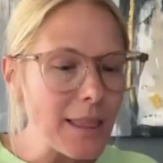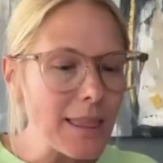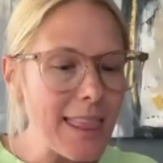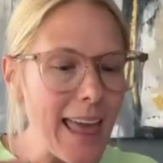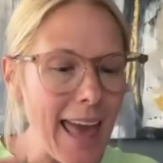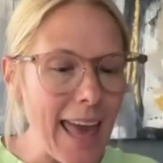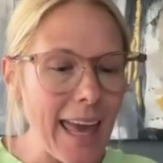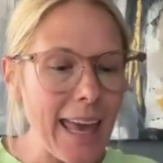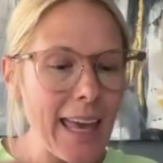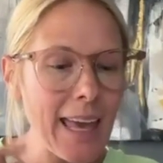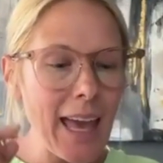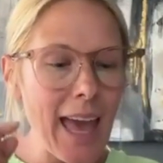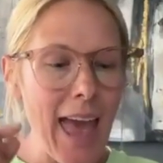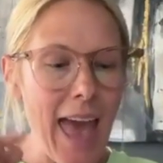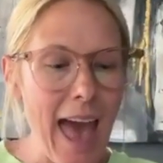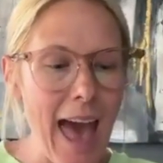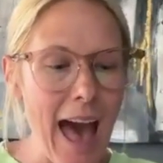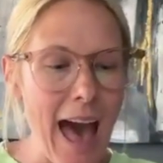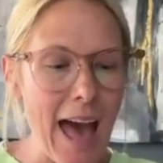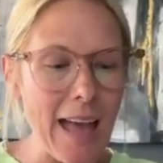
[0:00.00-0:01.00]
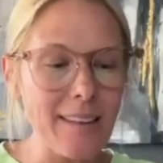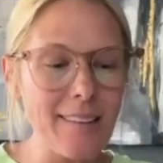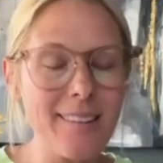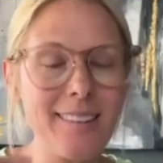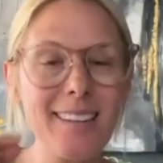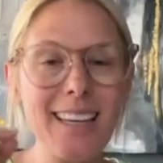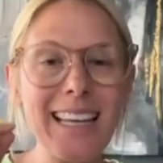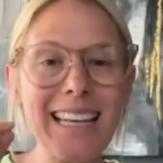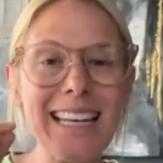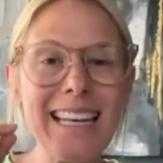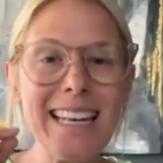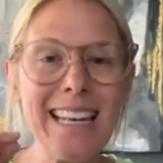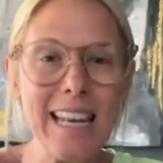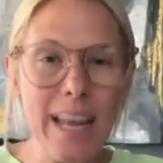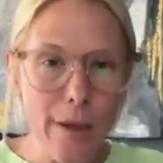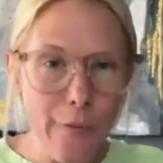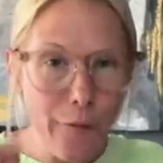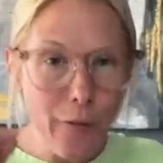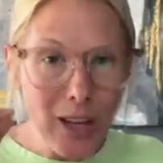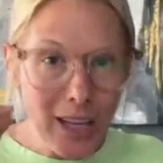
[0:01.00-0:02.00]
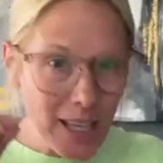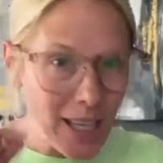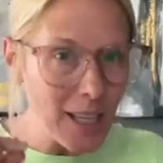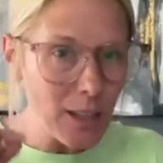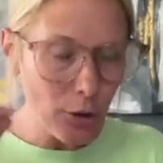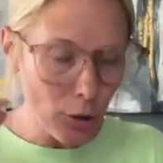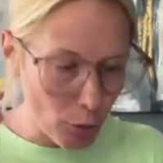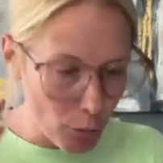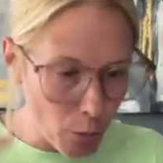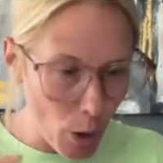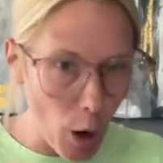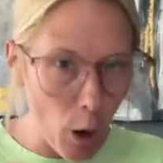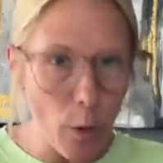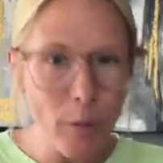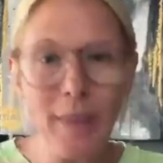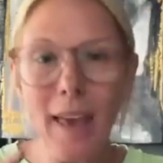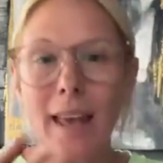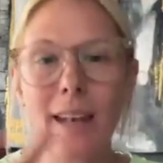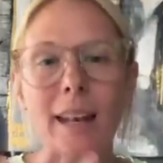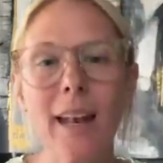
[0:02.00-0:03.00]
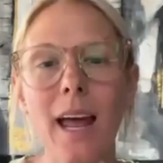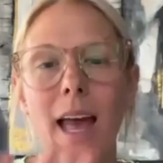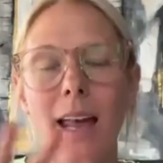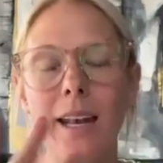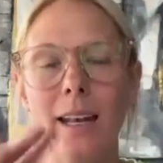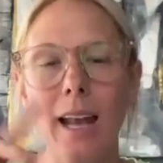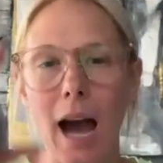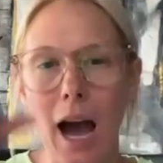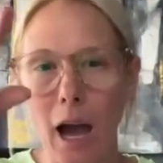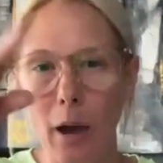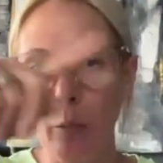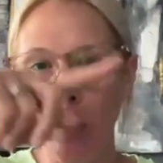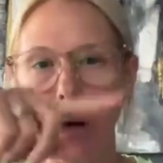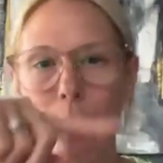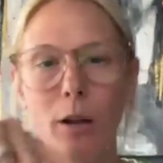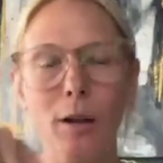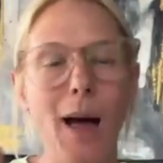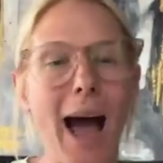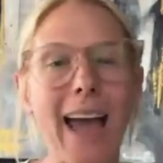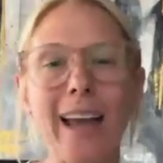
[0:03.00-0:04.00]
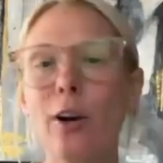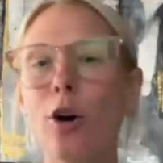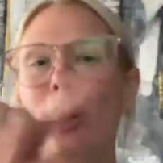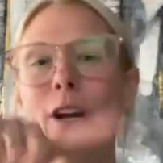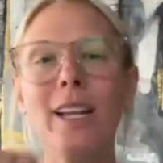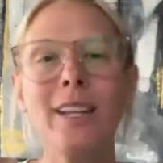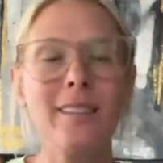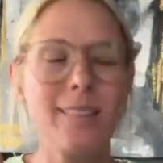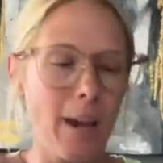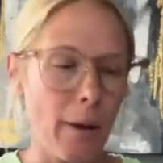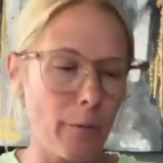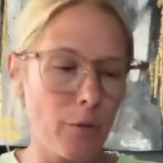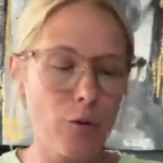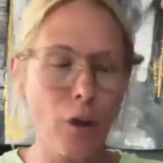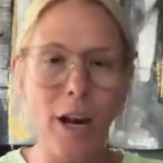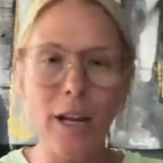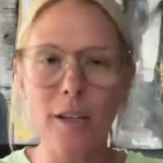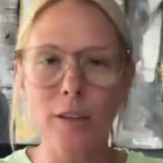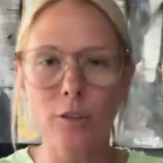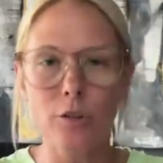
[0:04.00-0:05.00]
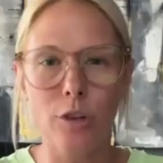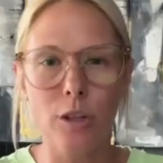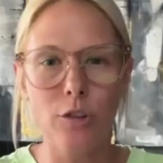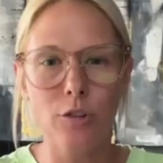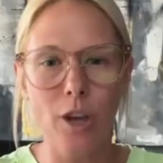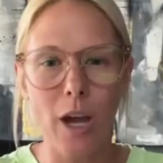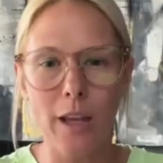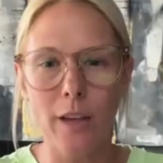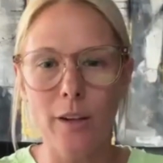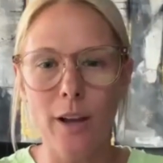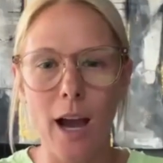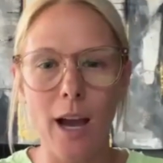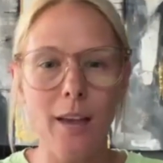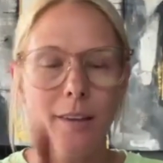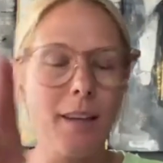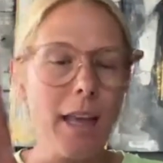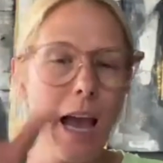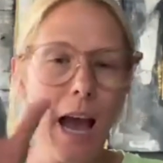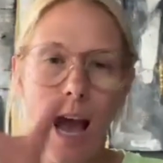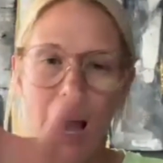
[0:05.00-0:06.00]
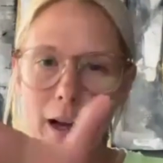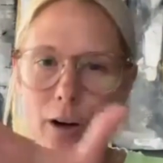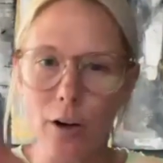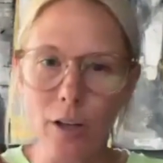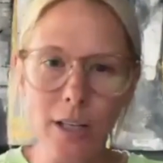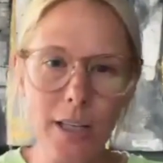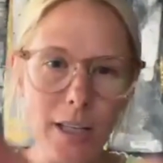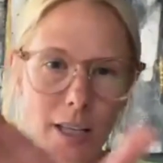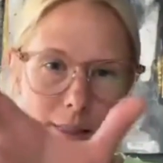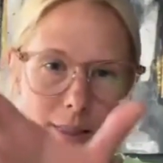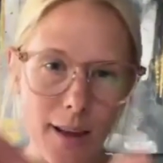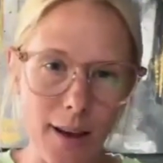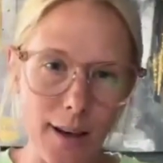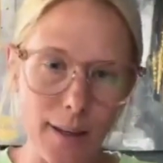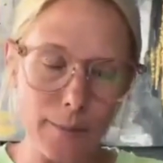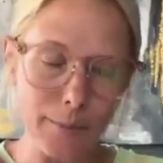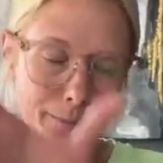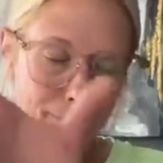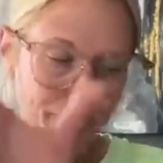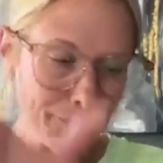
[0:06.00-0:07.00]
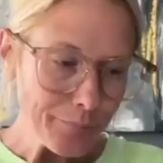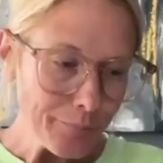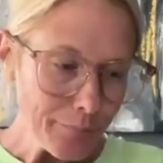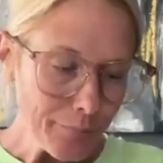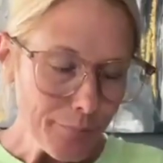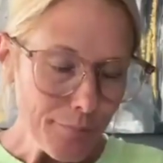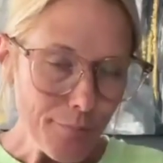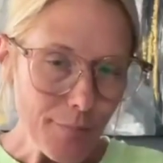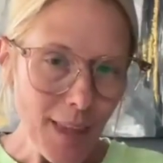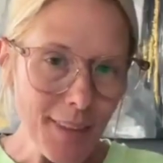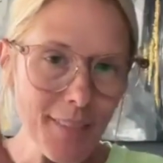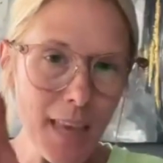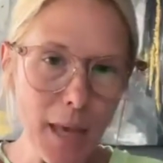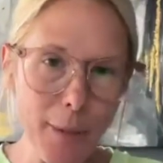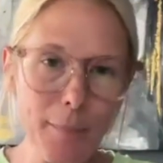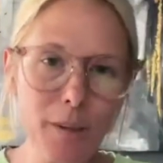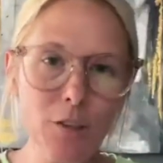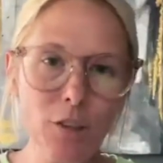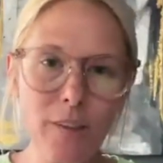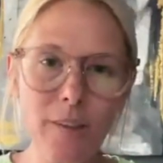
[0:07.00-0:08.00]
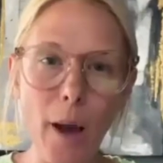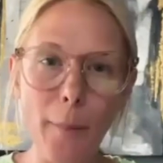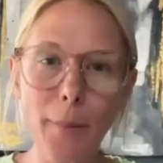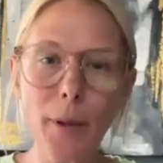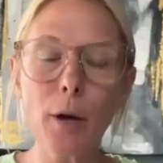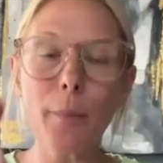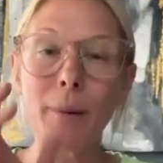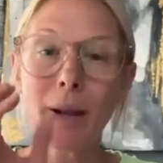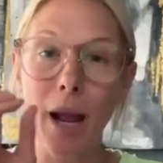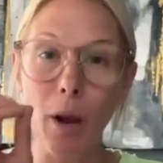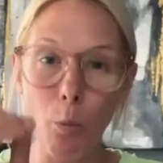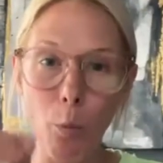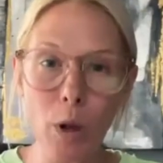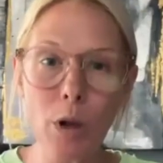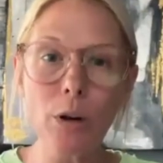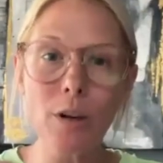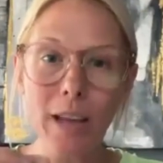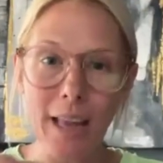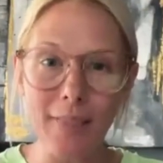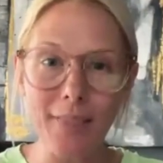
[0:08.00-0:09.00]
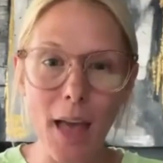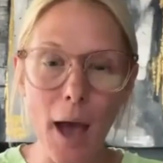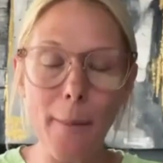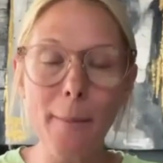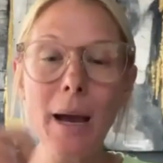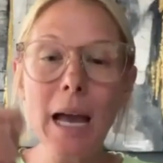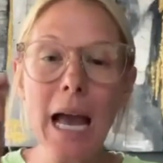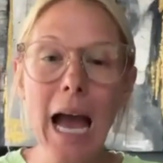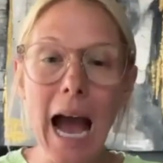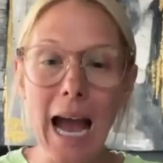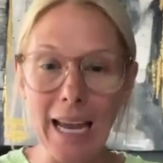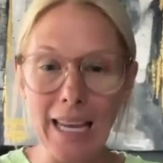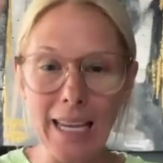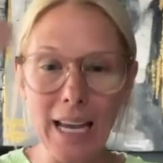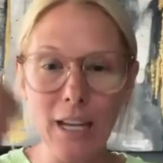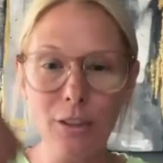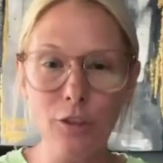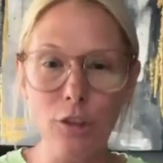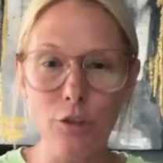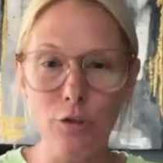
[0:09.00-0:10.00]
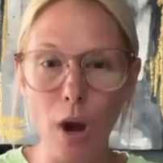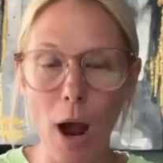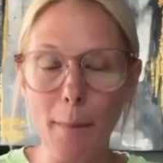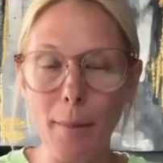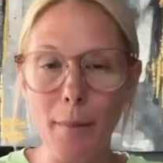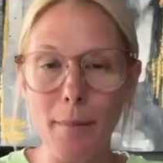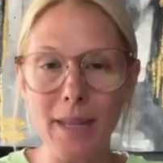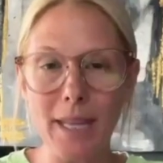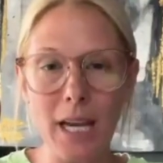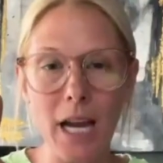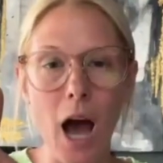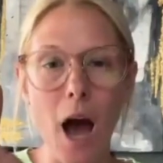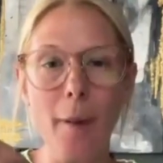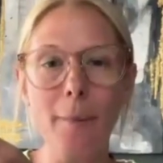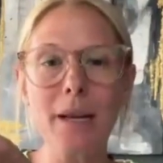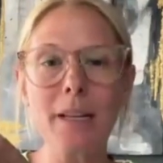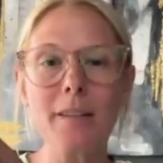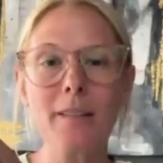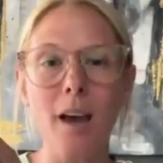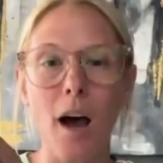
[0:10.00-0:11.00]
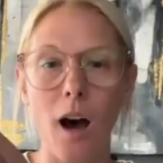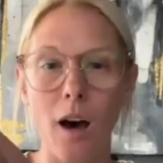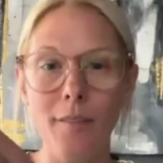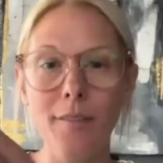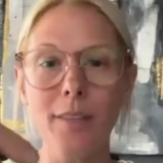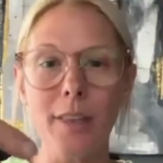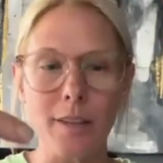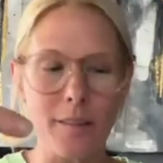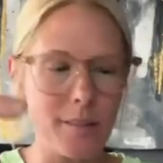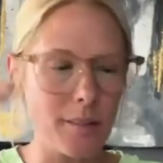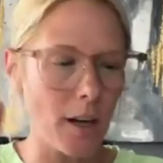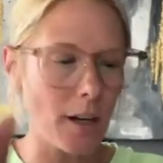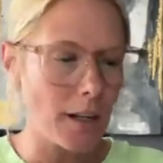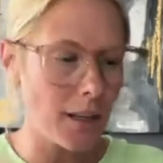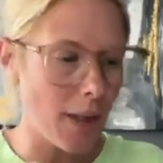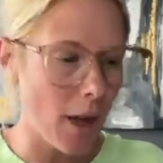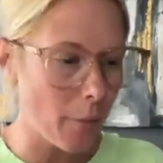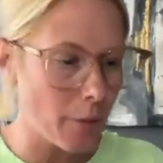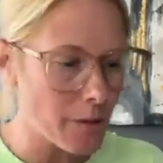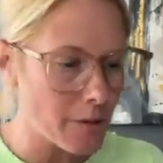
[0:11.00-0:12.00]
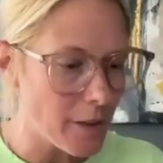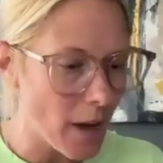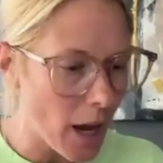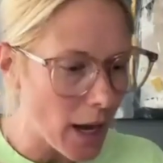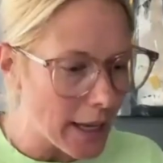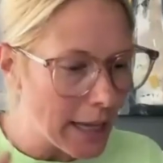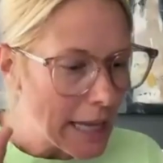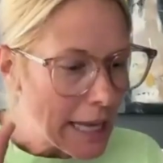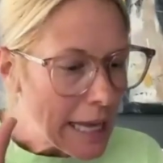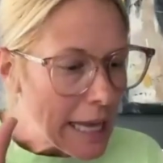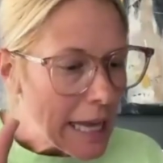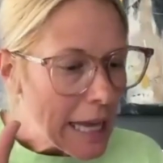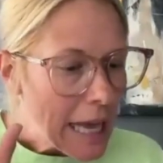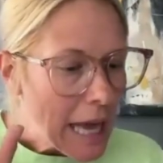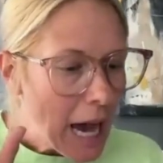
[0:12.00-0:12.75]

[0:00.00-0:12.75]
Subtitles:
but they had significant growth, and I was trying to screenshot you guys. I couldn't get the images up here, but I will get them. I can actually drop them in the comments of the study that was done.